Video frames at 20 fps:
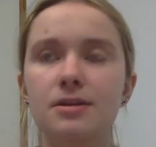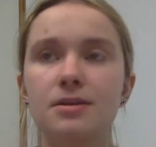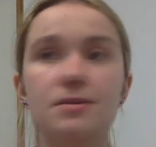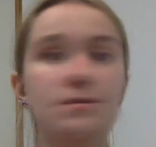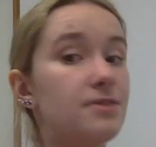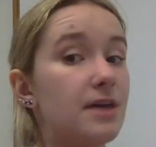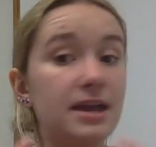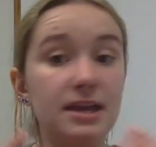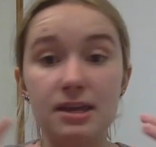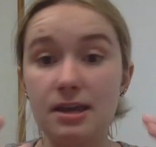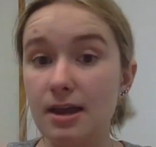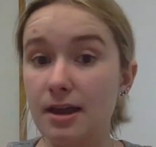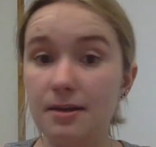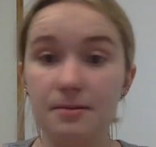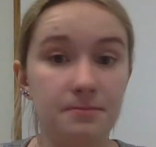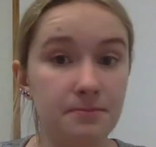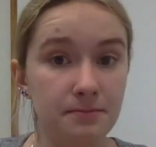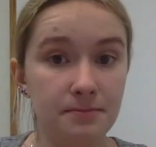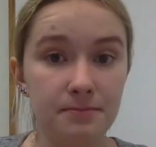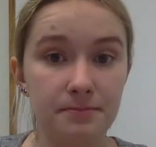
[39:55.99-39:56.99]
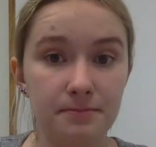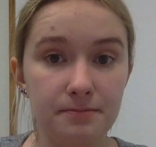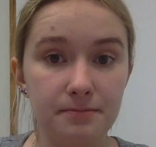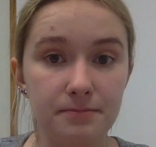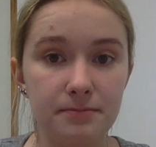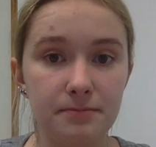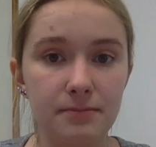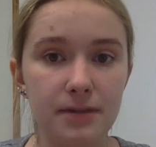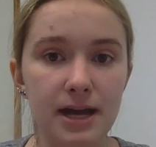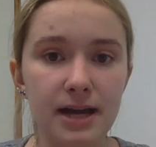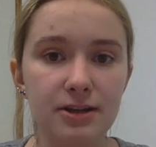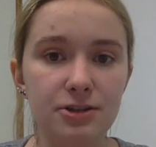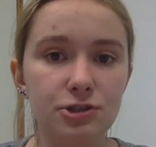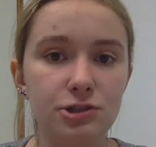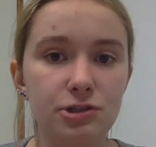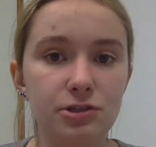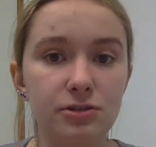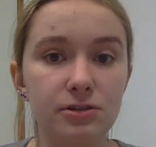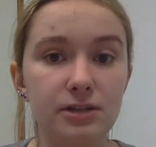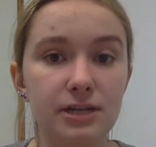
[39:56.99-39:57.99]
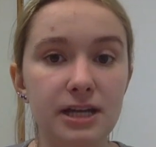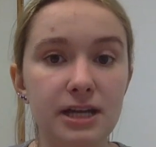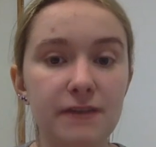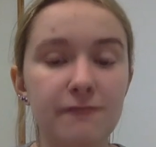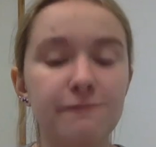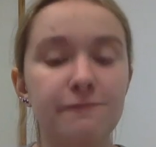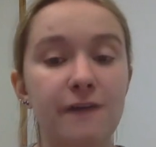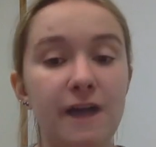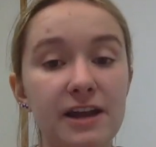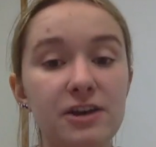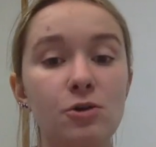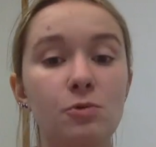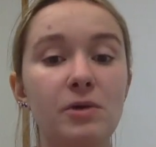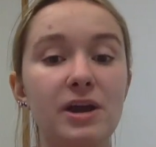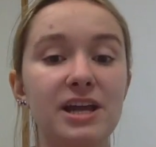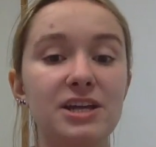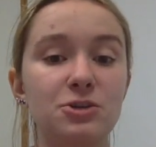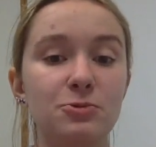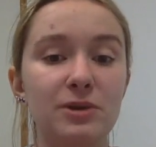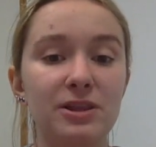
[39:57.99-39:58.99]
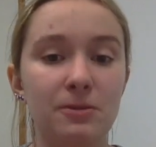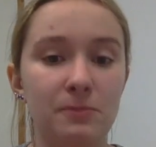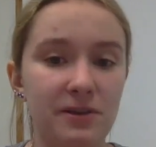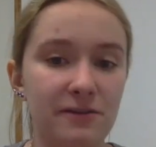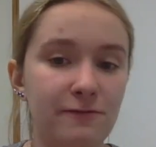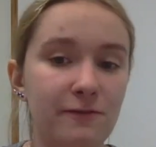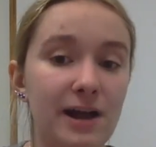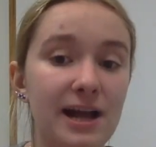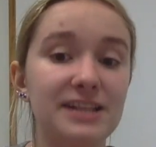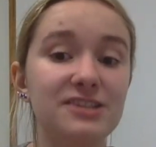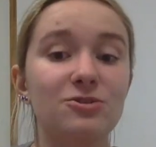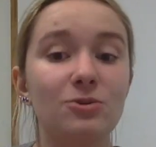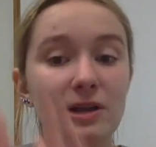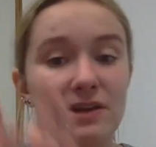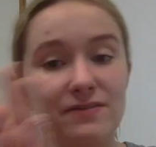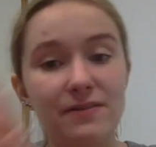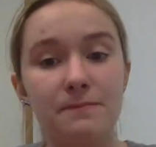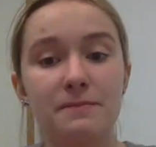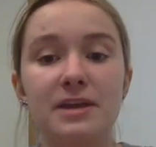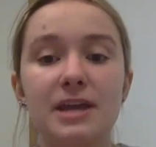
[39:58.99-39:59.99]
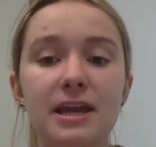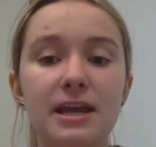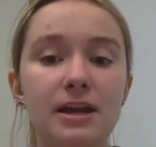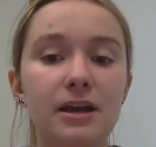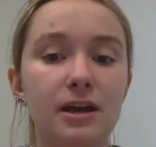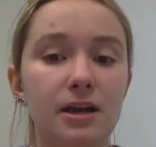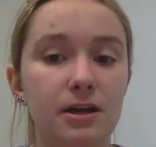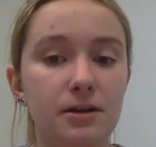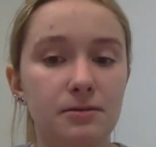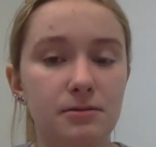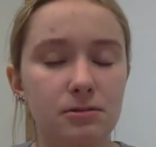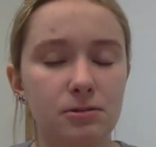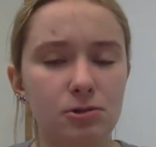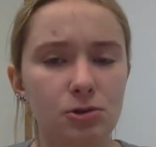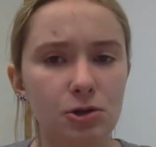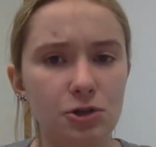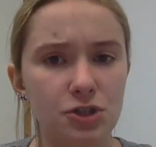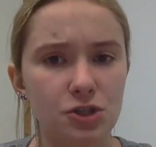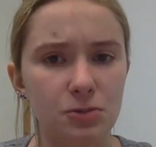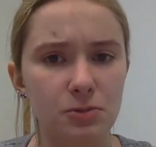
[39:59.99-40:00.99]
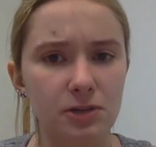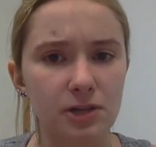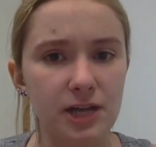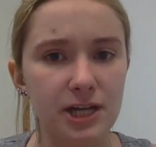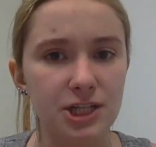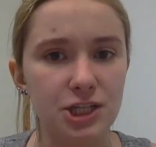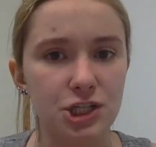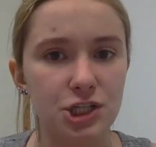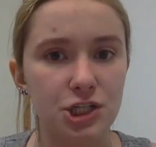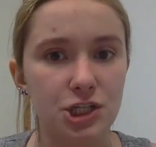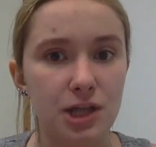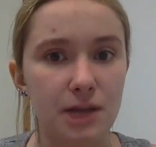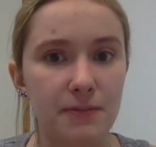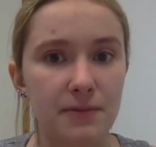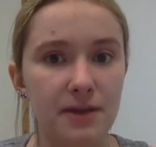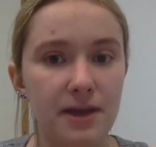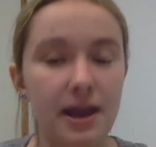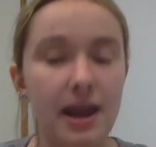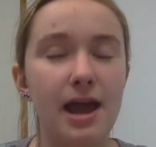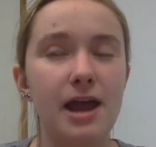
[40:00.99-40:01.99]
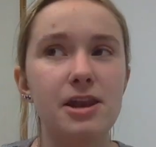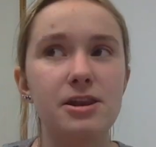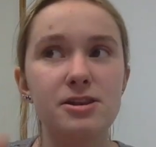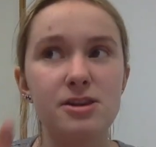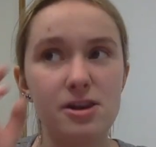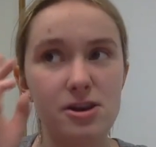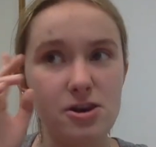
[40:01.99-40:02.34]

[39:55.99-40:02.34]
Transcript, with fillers: they can actually find a way to either be friends or even be in a closer relationship. And